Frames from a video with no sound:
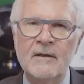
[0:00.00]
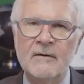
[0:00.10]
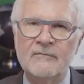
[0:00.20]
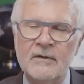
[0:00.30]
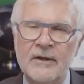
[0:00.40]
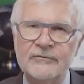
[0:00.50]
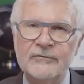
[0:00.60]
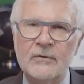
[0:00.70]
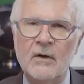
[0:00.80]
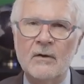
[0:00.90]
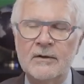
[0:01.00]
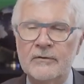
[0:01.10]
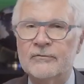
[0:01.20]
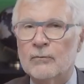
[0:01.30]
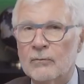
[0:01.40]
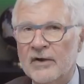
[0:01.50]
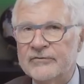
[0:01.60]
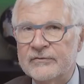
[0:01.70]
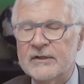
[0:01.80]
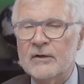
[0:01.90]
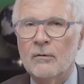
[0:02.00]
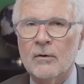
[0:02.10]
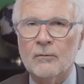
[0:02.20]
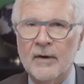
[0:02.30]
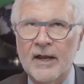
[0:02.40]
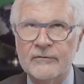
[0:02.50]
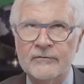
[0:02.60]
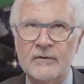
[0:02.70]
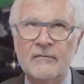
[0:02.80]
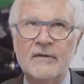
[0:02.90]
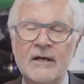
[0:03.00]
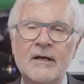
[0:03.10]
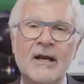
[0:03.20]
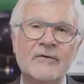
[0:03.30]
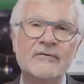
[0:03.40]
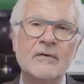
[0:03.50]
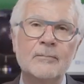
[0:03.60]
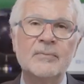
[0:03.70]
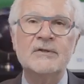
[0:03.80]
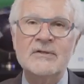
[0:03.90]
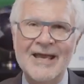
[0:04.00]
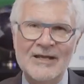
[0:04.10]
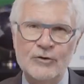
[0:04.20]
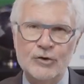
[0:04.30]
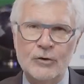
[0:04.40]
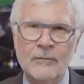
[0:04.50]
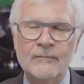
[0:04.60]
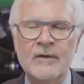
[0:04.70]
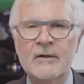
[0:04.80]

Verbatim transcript: If cholesterol is rusty or rancid, then it has the potential